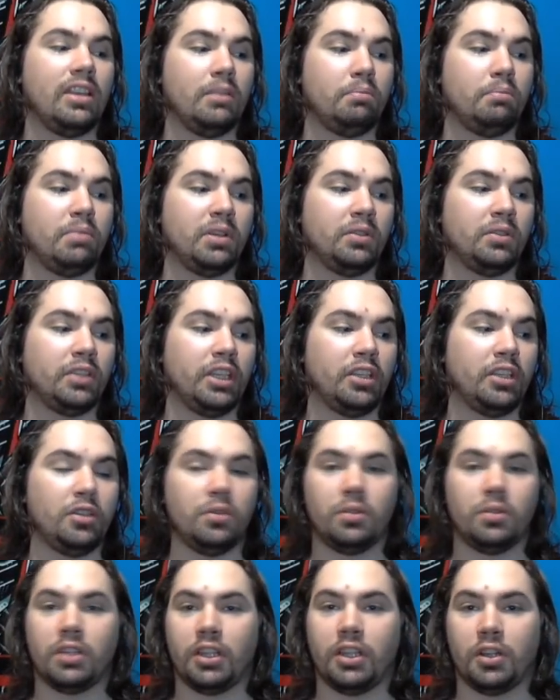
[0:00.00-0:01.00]
building
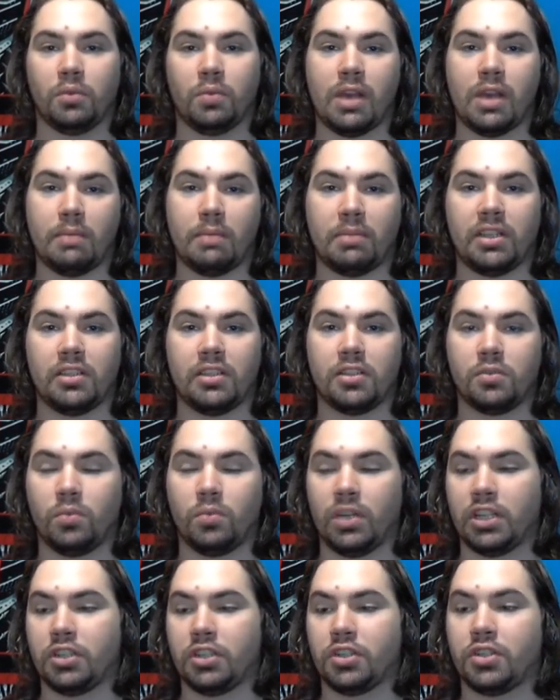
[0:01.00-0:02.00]
nuclear weapons,
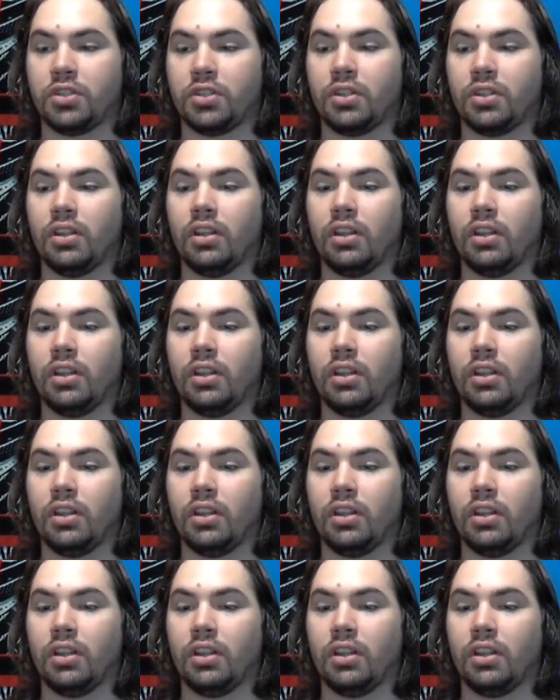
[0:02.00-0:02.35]
which